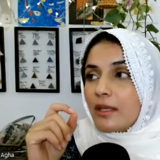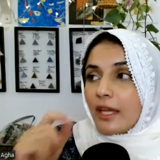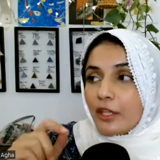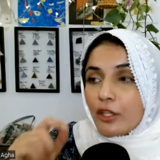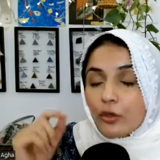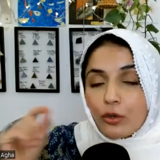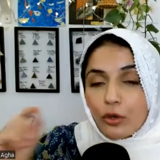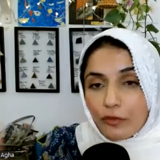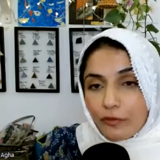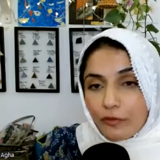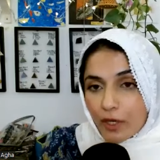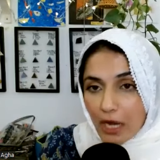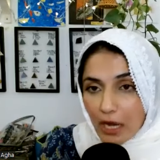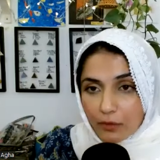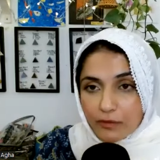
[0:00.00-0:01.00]
then you go
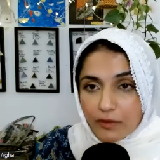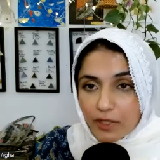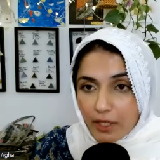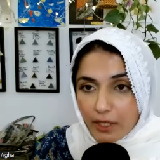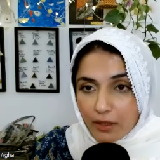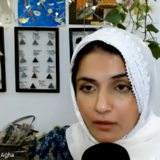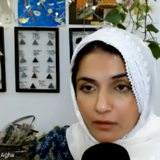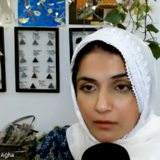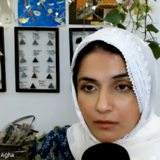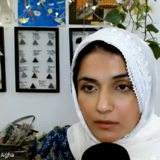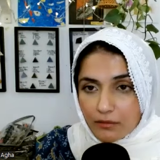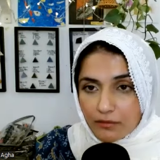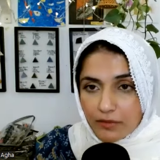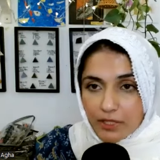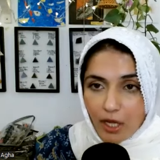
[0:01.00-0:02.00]
for counseling
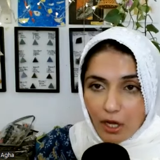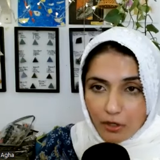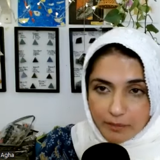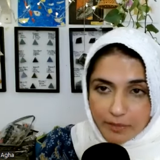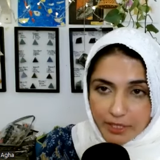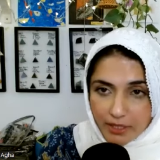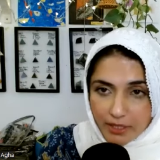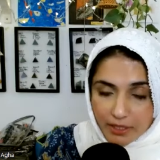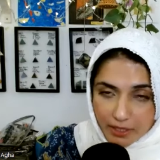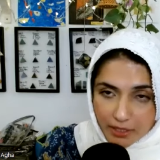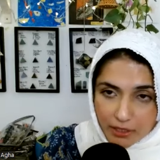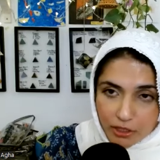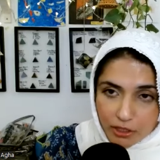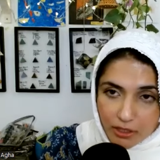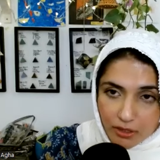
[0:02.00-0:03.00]
without
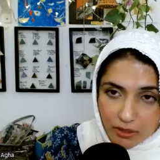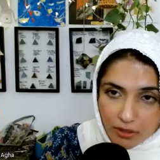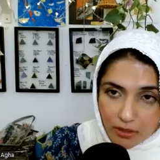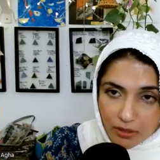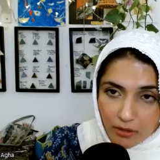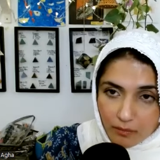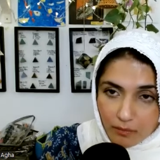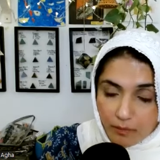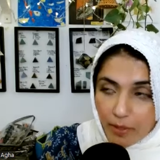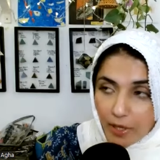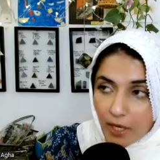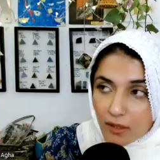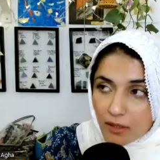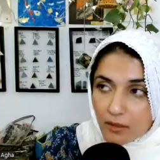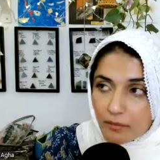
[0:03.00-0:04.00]
medication.
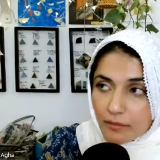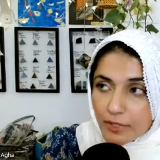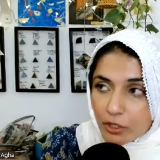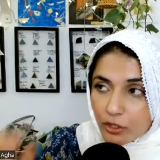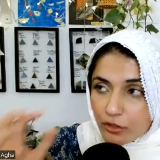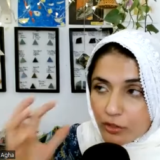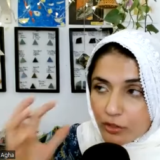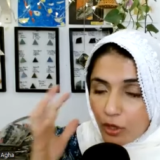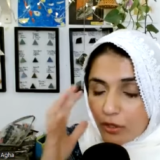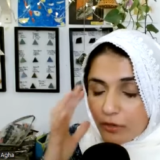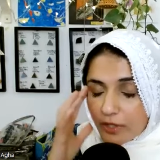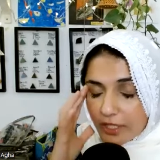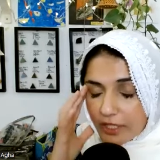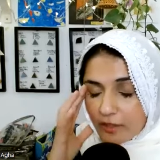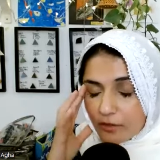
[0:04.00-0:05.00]
But because you're
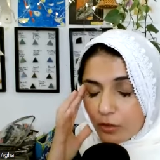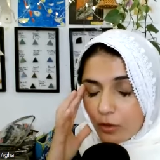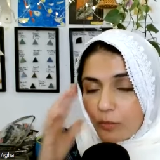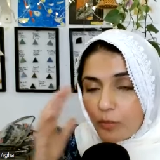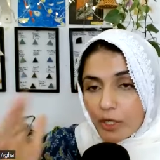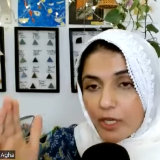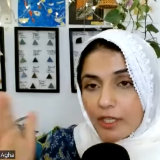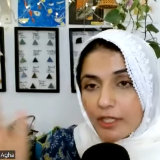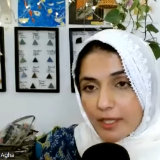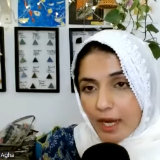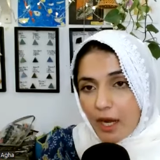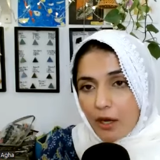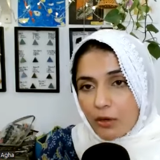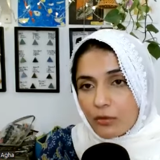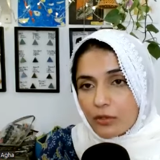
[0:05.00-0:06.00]
already so burnt
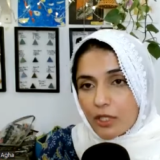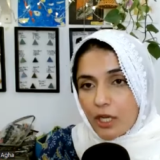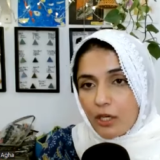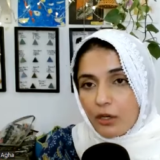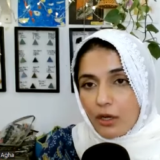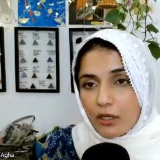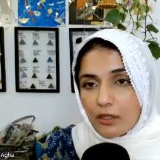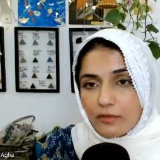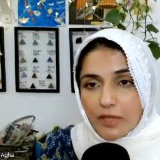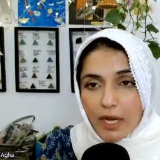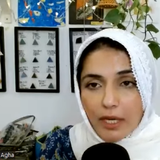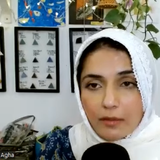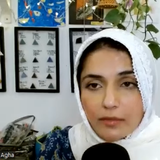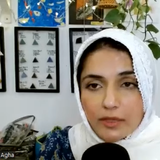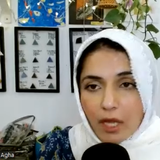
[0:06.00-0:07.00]
out, a lot of
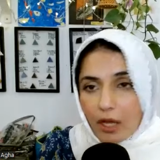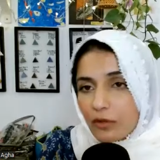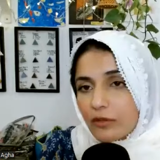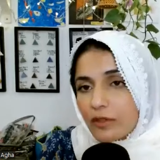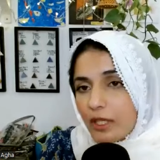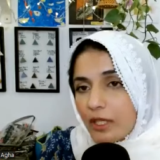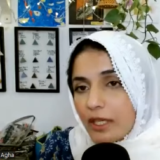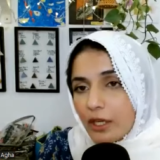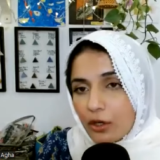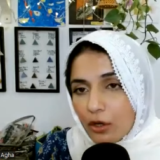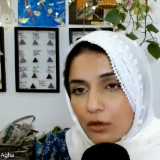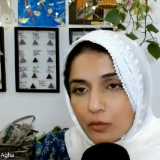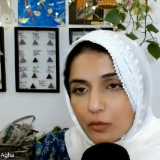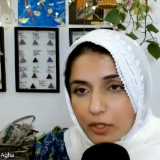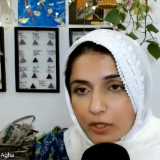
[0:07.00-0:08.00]
times counseling
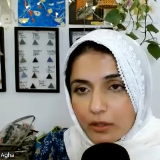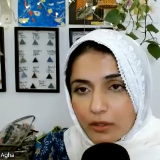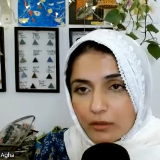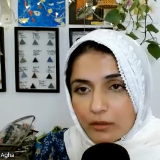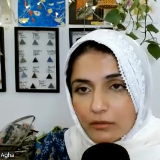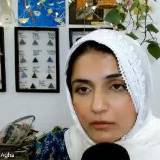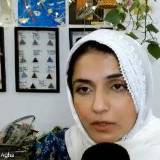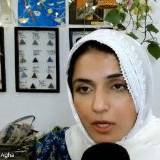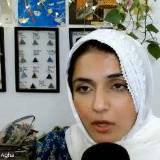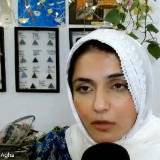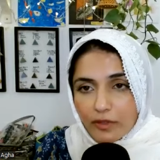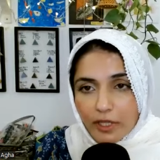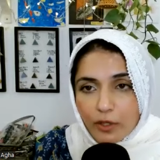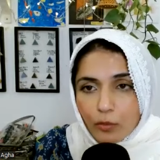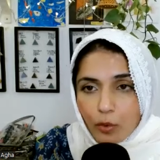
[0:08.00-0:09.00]
cannot work.
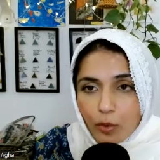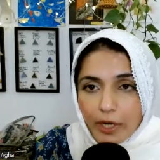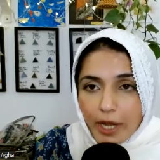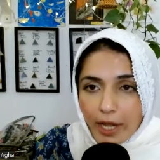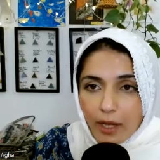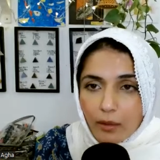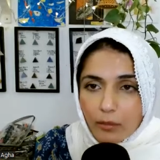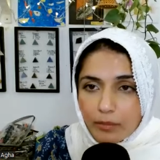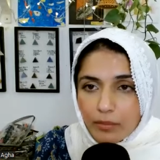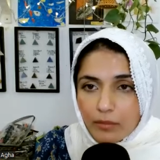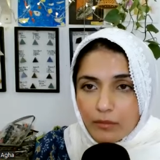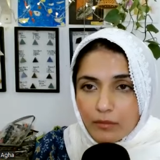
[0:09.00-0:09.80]
Counseling won't help